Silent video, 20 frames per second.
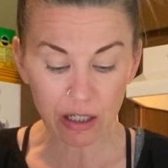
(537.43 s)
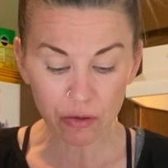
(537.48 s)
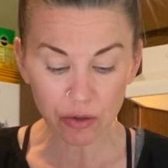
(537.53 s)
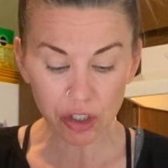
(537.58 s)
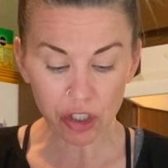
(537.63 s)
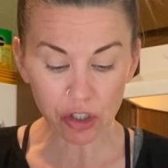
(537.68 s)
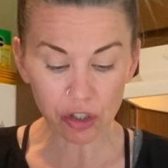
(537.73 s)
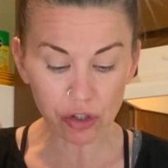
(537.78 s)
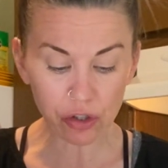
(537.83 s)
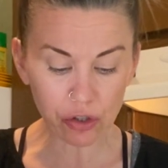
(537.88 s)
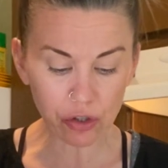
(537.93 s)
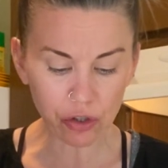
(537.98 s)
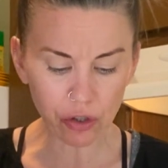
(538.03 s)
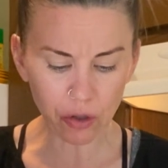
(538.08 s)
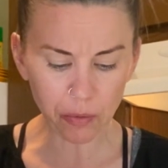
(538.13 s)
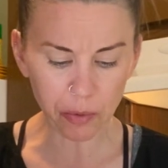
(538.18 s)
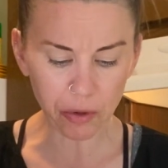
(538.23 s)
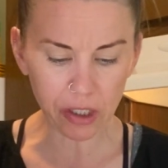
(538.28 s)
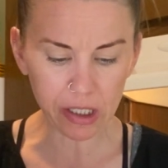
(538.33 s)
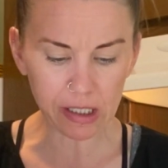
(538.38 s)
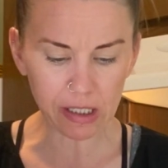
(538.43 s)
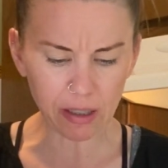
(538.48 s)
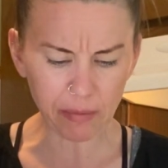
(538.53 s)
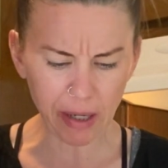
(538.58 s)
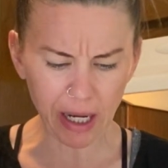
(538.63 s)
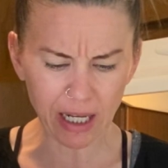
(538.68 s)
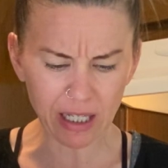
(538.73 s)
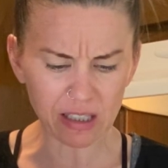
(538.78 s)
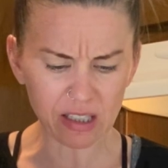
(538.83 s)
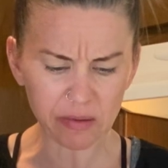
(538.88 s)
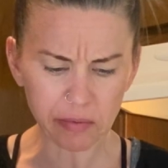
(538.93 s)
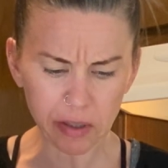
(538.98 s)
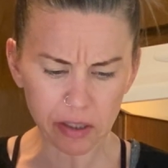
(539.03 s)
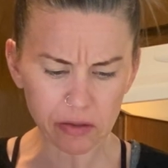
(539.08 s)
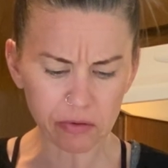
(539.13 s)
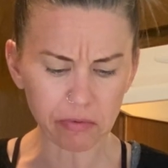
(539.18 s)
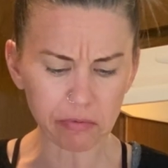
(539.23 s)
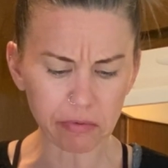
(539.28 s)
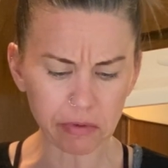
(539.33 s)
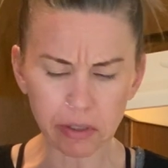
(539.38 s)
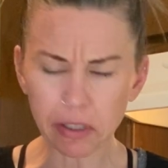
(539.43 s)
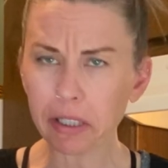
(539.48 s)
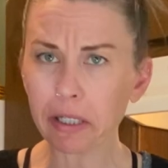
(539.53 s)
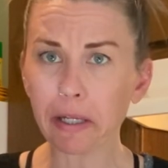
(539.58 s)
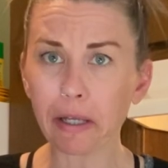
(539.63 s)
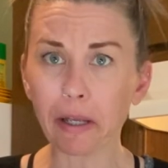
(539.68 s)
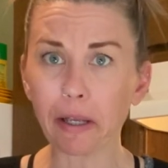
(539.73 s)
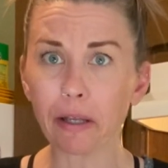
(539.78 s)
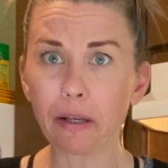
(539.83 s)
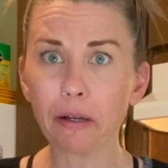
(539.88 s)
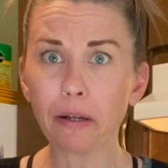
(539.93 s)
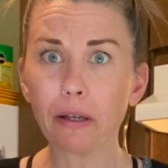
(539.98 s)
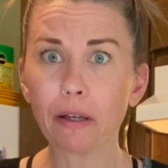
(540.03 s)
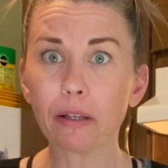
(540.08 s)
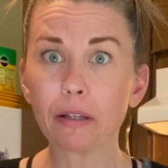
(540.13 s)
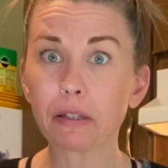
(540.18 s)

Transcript: Just super easy to make and smells really good.